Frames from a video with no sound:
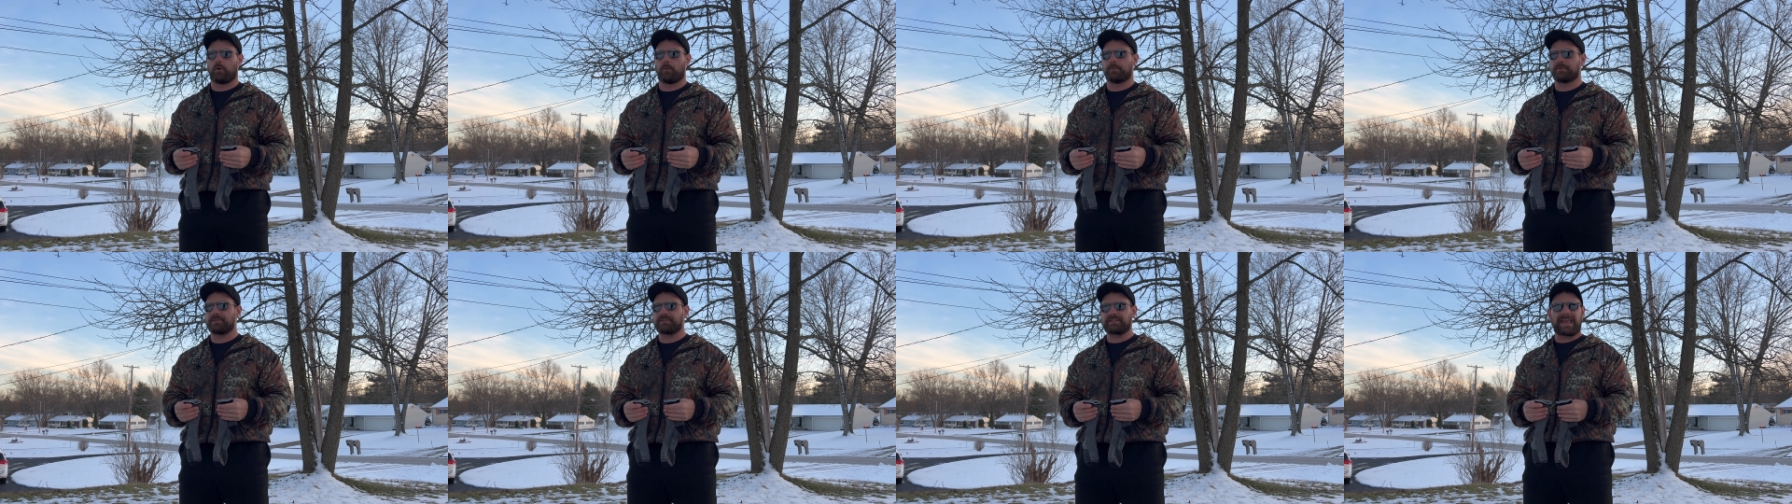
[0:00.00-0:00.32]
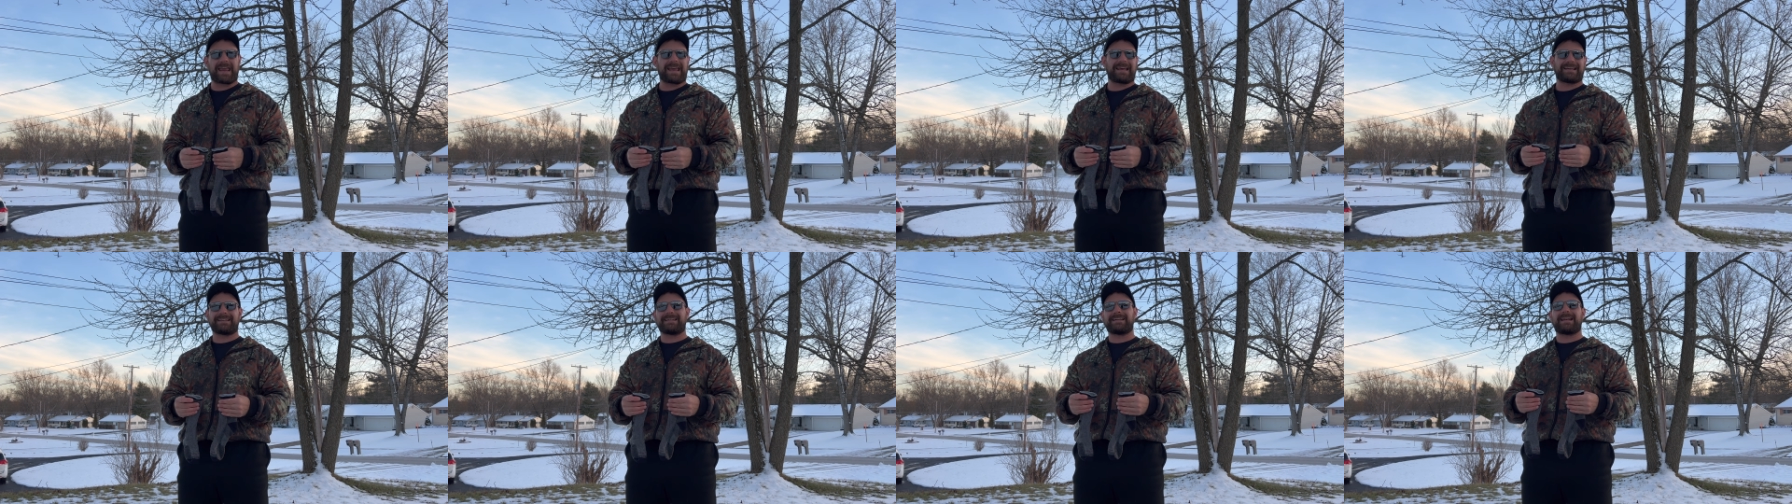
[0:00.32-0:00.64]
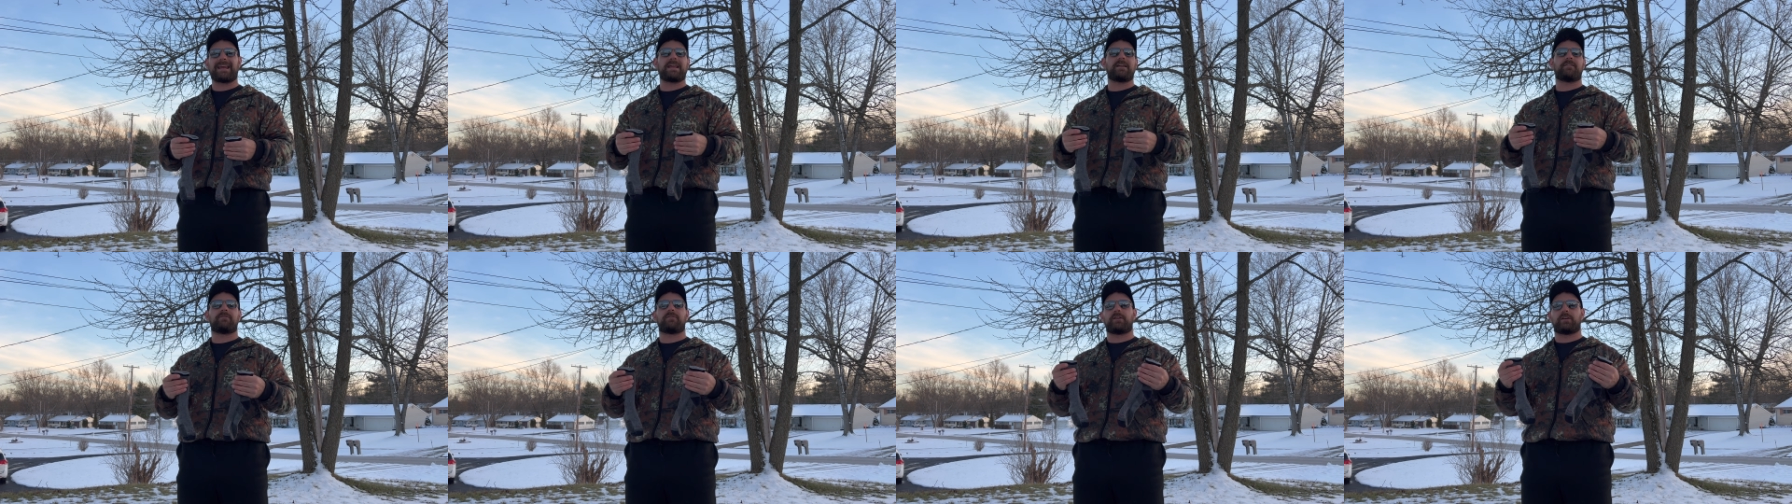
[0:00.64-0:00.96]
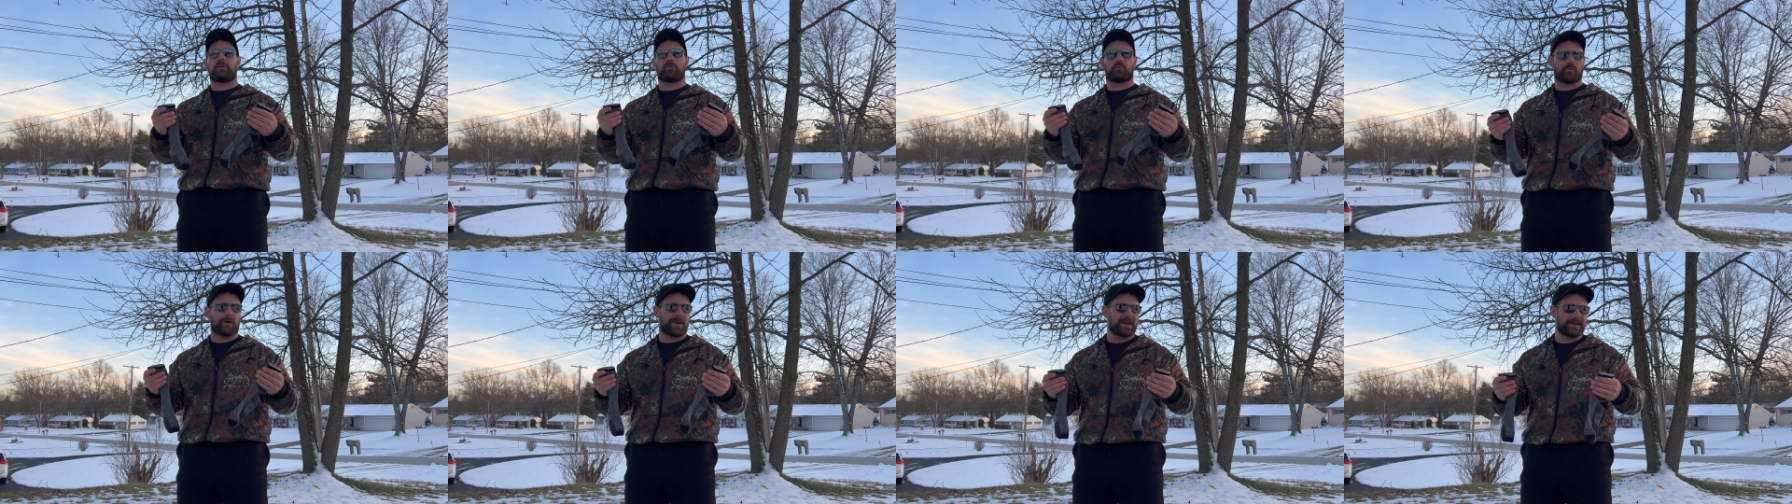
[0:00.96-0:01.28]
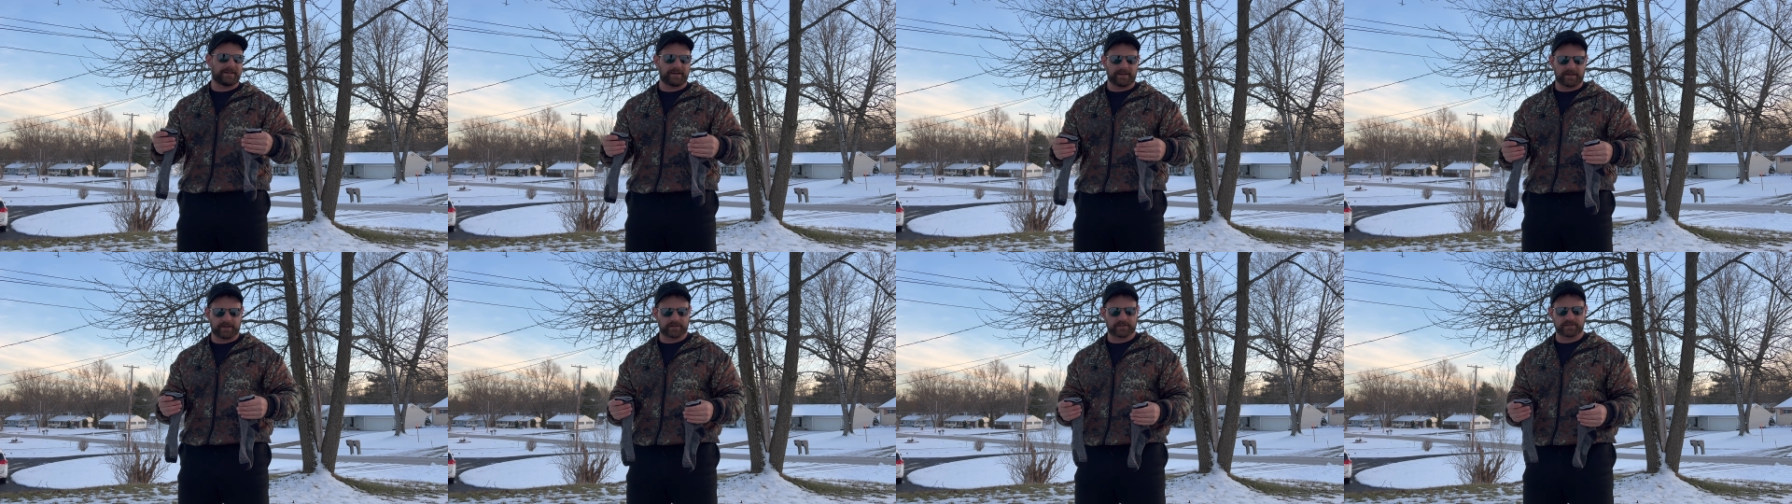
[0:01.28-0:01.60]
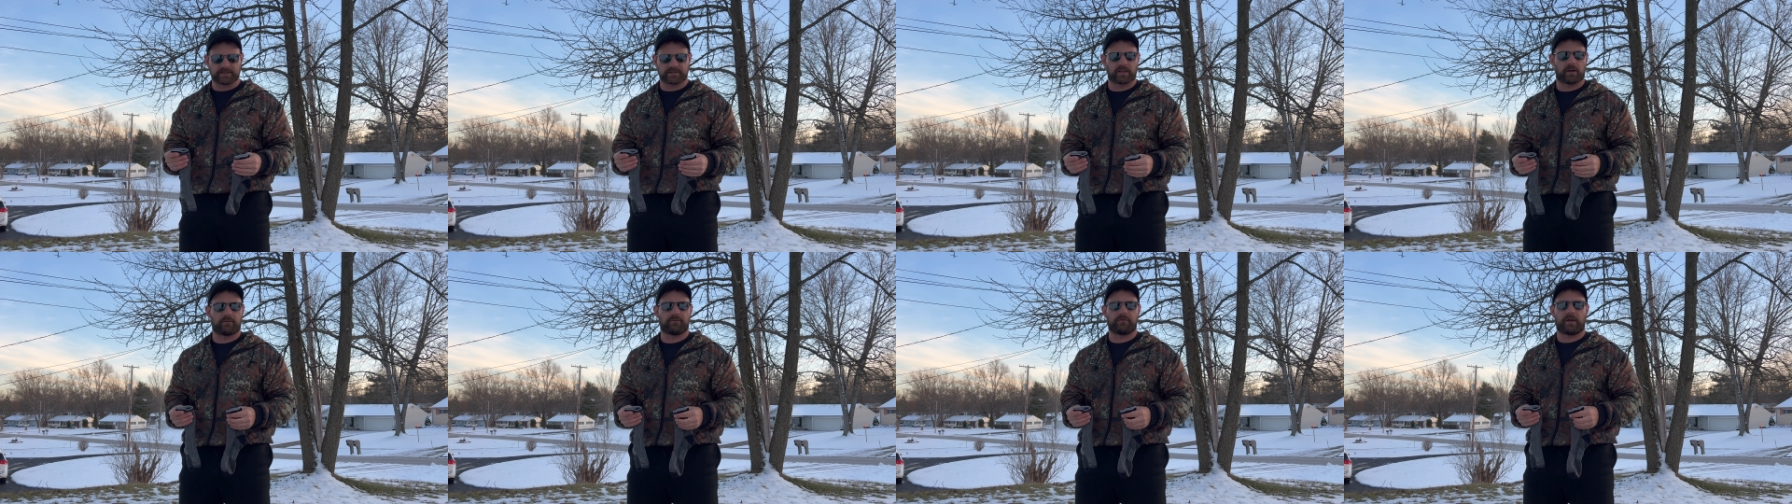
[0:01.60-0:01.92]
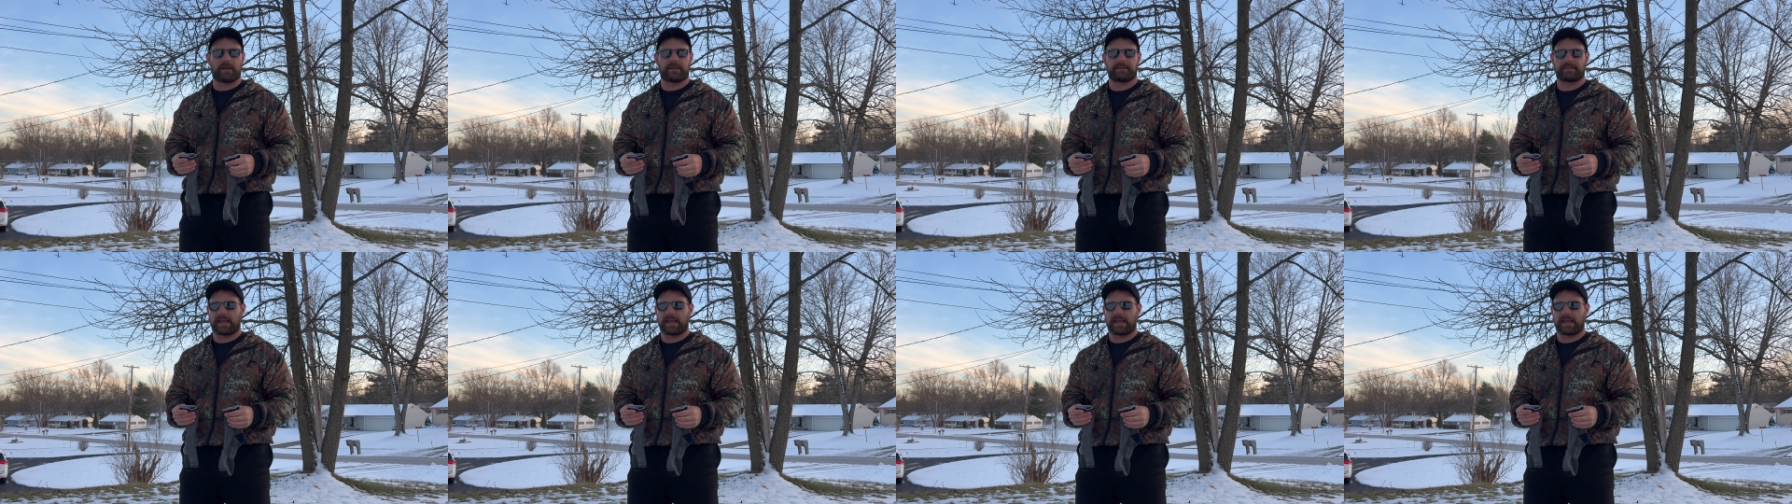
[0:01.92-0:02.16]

Scandinavian ratings, stuff like